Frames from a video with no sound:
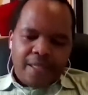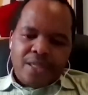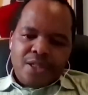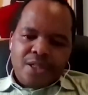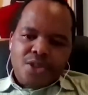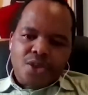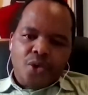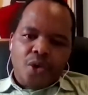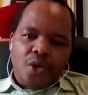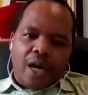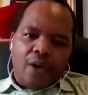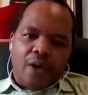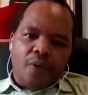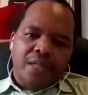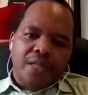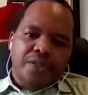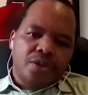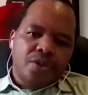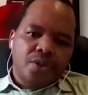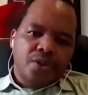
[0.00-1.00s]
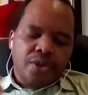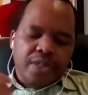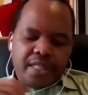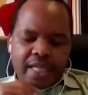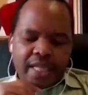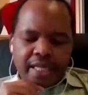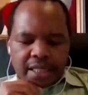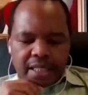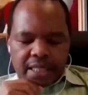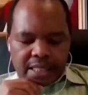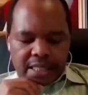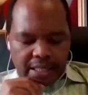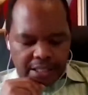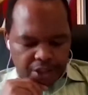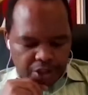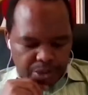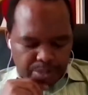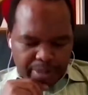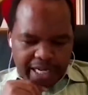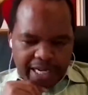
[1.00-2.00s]
So I want to start this
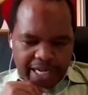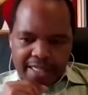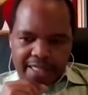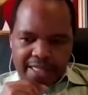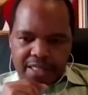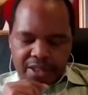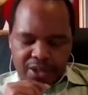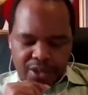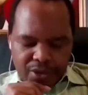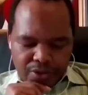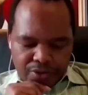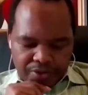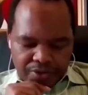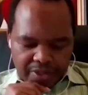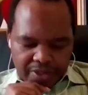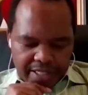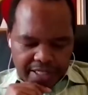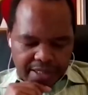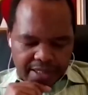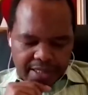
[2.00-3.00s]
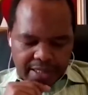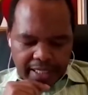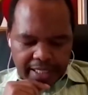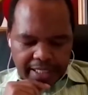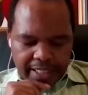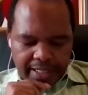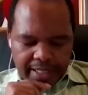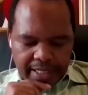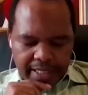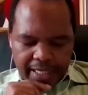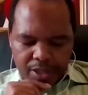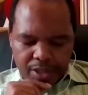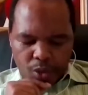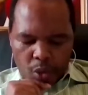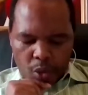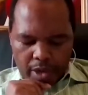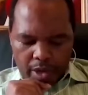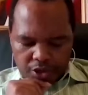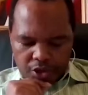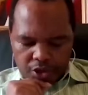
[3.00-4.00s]
session by asking you, friends, a
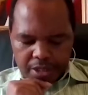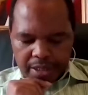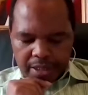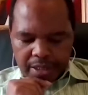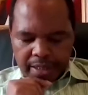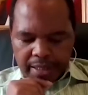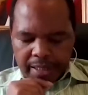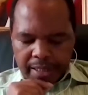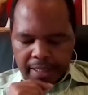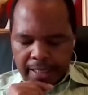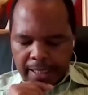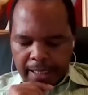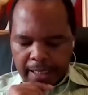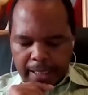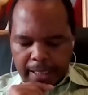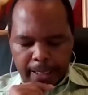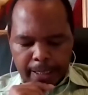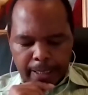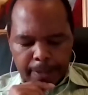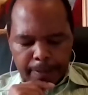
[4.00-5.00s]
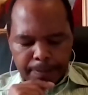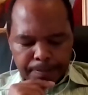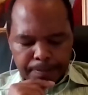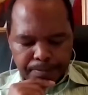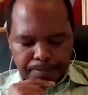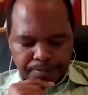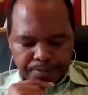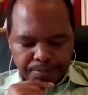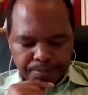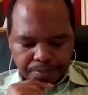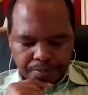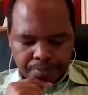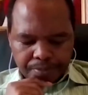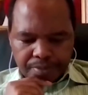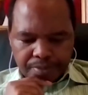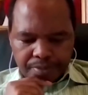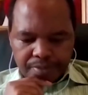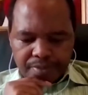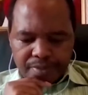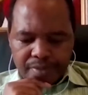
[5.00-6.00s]
question.
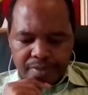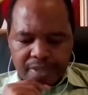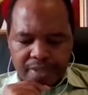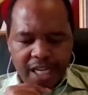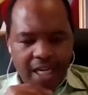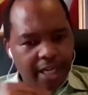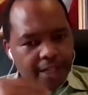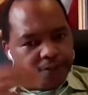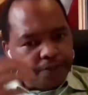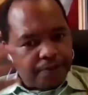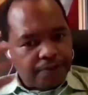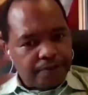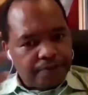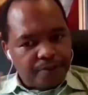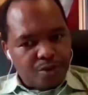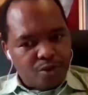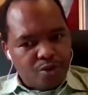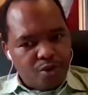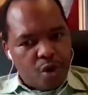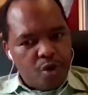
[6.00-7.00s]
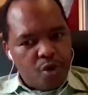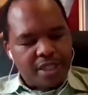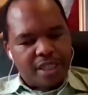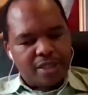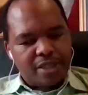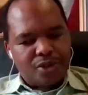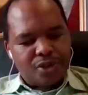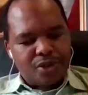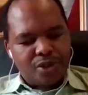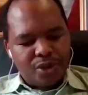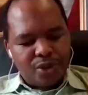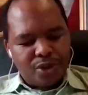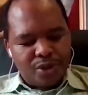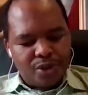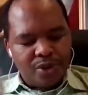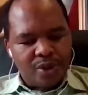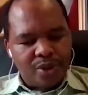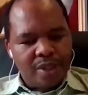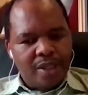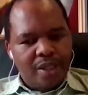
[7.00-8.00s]
I've quoted to
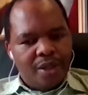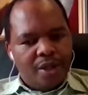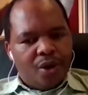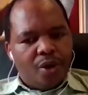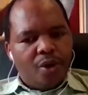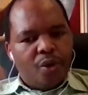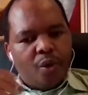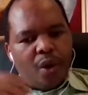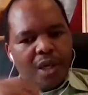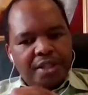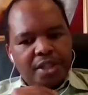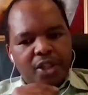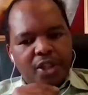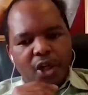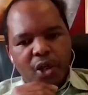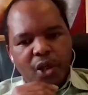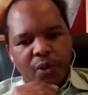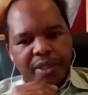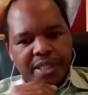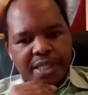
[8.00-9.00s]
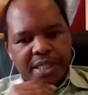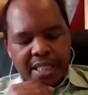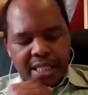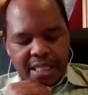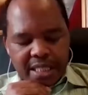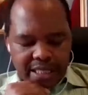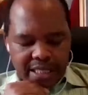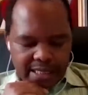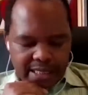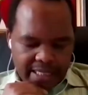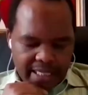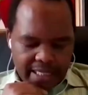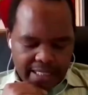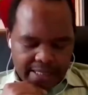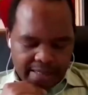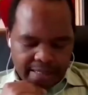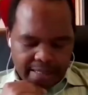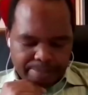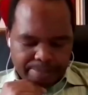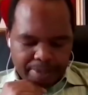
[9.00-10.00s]
you what the OECD
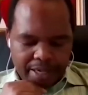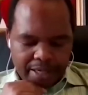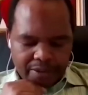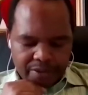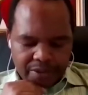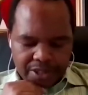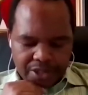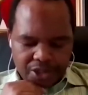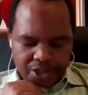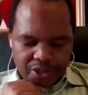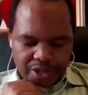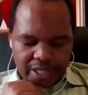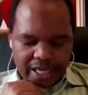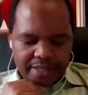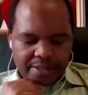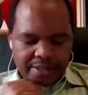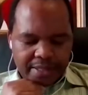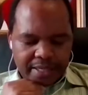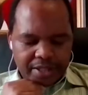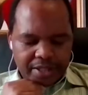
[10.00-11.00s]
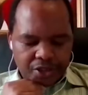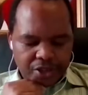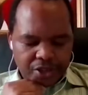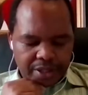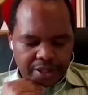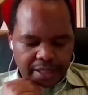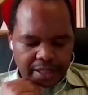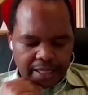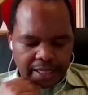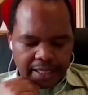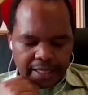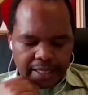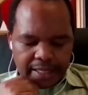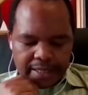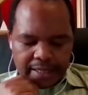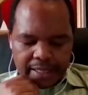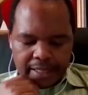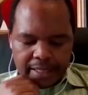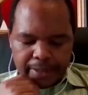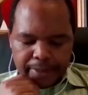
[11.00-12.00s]
says about digitalization
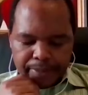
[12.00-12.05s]
and